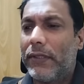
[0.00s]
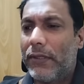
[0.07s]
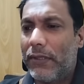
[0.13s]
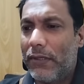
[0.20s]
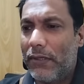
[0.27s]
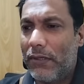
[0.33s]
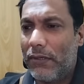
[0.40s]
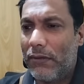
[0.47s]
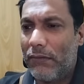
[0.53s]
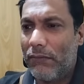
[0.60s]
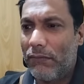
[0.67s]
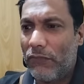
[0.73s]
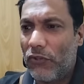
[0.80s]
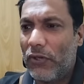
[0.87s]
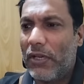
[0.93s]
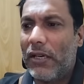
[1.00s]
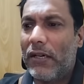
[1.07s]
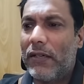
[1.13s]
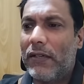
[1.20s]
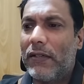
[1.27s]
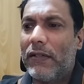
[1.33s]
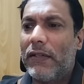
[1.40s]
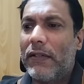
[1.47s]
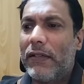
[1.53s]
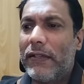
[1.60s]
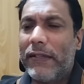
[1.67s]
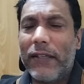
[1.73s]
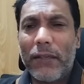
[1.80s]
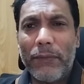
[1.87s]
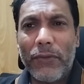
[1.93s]
Mola
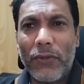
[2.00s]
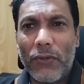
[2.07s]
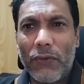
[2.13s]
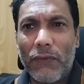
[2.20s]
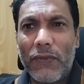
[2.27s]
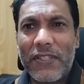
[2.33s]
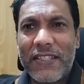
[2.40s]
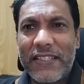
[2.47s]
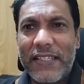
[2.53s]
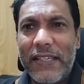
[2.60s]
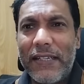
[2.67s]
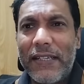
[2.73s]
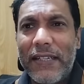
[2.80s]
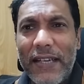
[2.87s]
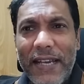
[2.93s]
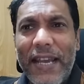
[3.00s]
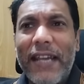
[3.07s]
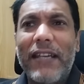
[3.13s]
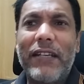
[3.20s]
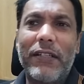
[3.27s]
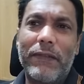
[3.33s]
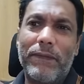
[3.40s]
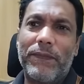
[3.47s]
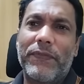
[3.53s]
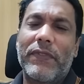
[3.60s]
Derbio was killed and